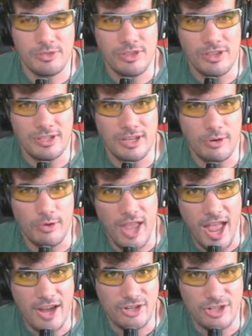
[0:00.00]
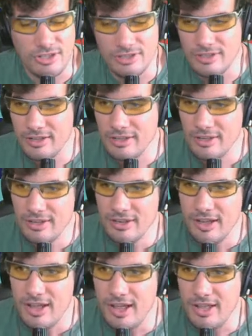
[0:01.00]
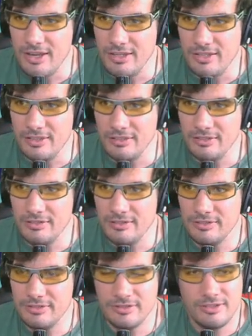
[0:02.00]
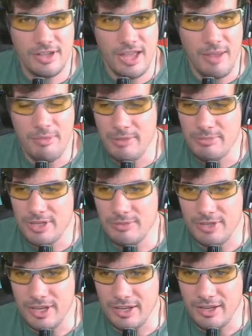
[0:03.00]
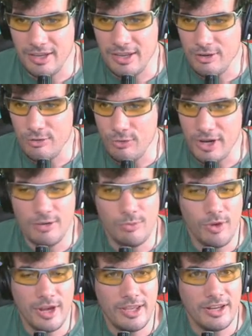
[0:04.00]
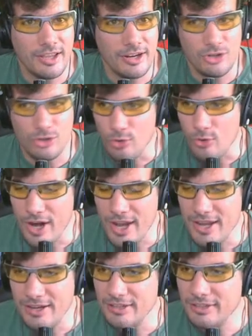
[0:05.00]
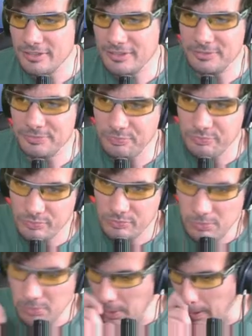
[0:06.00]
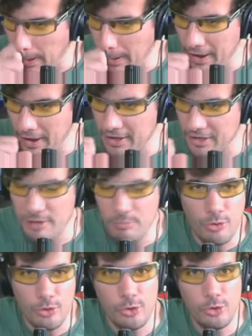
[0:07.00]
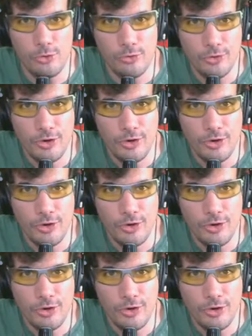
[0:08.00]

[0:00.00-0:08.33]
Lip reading: to things like reactions. And Aimlab seems like a great way to kind of train and improve